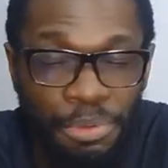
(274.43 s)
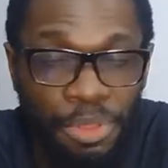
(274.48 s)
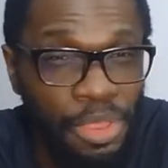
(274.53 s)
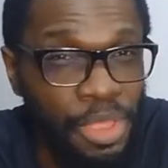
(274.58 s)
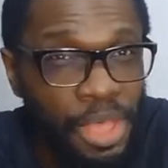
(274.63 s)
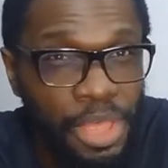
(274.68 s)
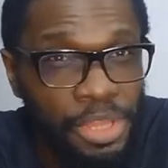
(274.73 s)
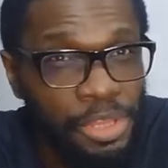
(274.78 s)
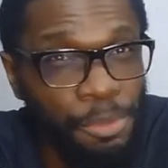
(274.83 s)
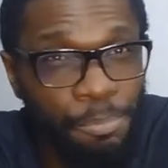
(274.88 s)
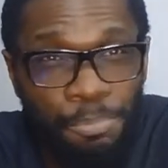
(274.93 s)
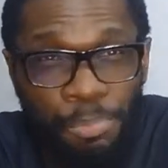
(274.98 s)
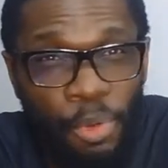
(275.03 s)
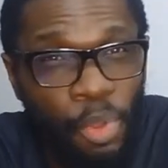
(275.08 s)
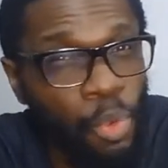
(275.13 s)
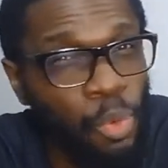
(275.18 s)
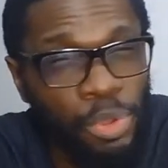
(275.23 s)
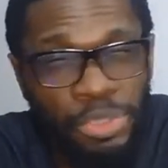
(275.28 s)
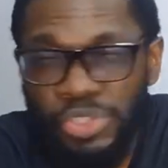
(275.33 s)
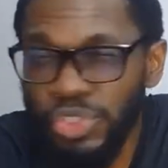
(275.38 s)
but the
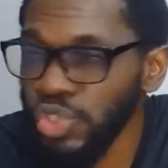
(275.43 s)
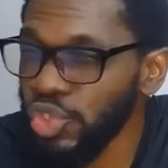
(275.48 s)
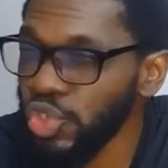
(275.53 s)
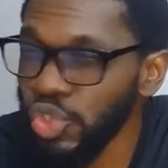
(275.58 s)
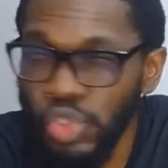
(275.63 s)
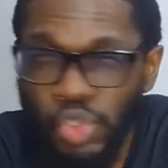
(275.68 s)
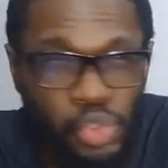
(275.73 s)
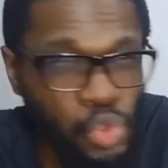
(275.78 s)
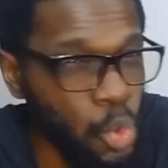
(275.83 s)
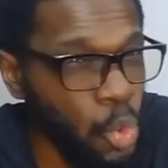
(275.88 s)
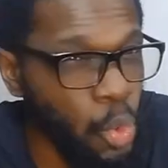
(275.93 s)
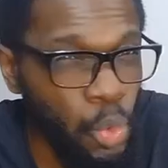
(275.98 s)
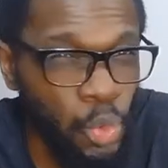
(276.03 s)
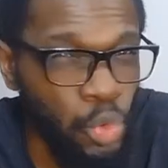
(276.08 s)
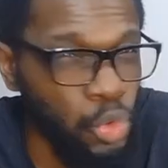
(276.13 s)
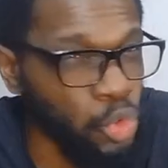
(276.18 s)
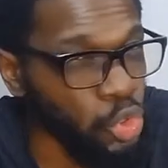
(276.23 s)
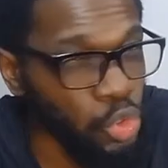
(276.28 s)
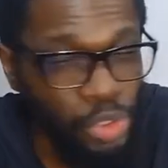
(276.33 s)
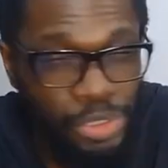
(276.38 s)
ball was so
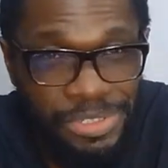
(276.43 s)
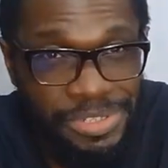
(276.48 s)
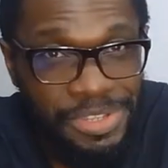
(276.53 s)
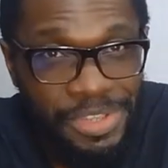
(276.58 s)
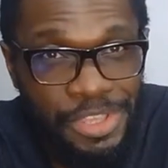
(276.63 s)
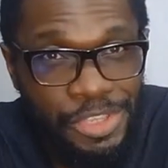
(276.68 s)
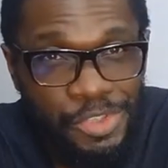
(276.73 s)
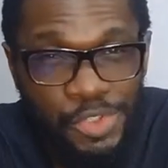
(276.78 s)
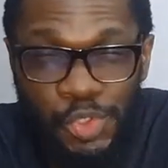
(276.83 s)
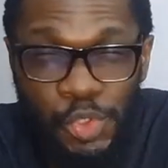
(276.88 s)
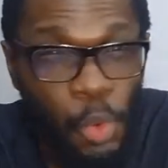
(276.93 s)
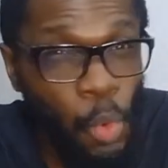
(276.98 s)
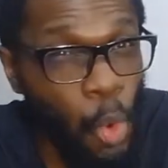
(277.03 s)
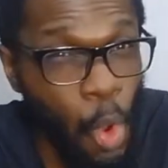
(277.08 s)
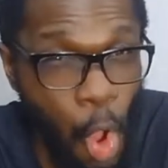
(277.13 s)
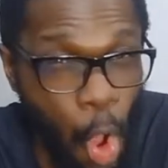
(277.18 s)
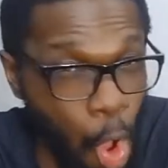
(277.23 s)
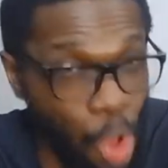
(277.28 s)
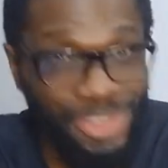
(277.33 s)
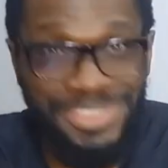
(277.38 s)
good, so
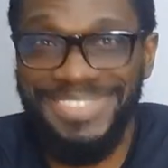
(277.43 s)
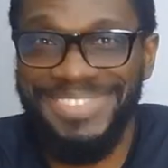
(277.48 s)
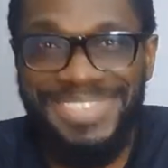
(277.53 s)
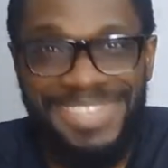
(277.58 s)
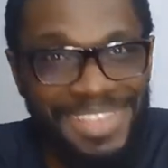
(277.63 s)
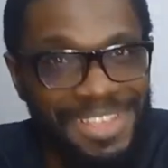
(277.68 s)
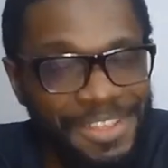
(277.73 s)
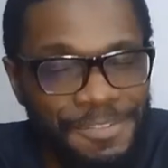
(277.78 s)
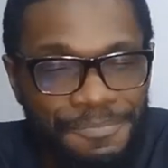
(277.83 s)
hot,